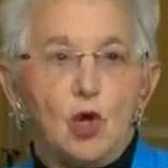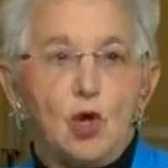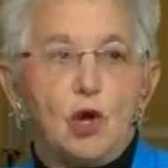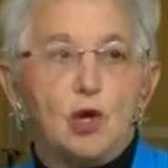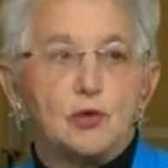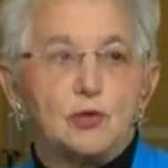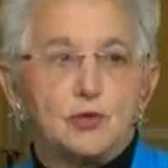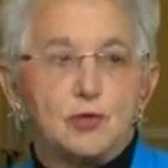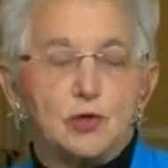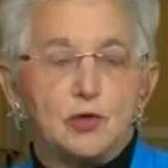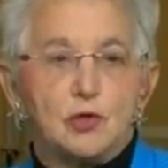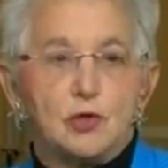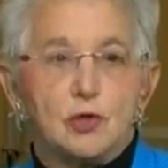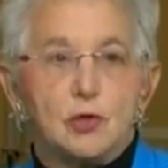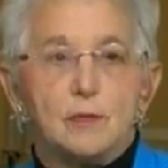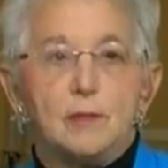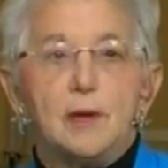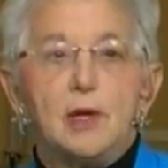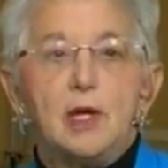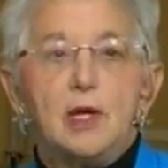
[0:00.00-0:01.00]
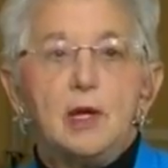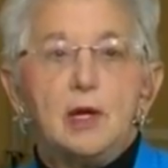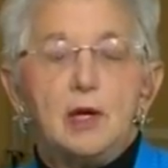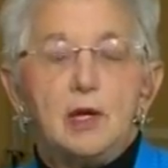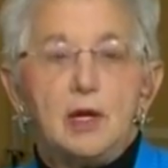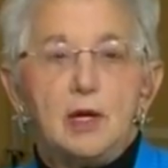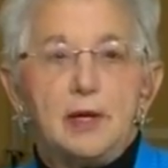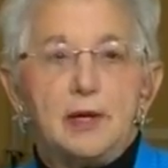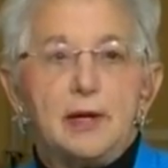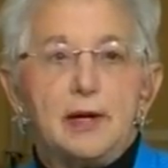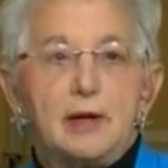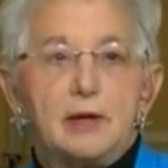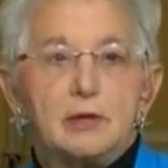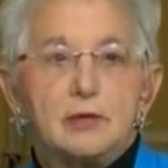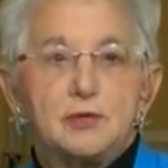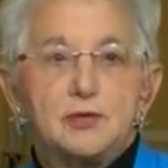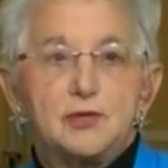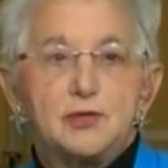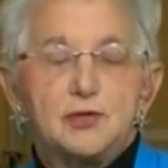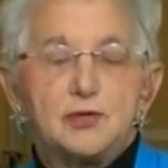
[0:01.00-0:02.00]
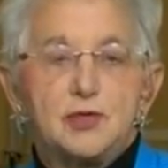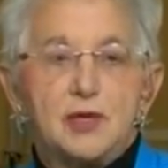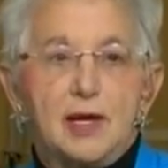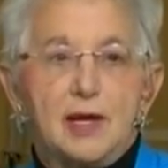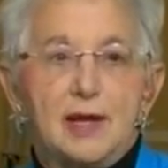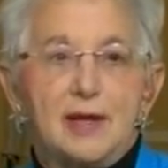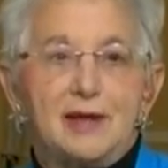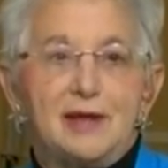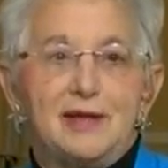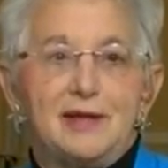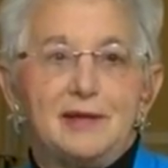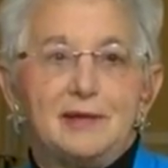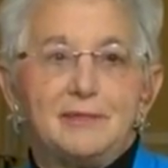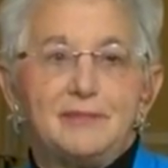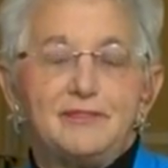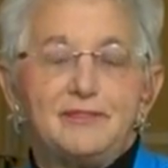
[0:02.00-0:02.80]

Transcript: long term on our society.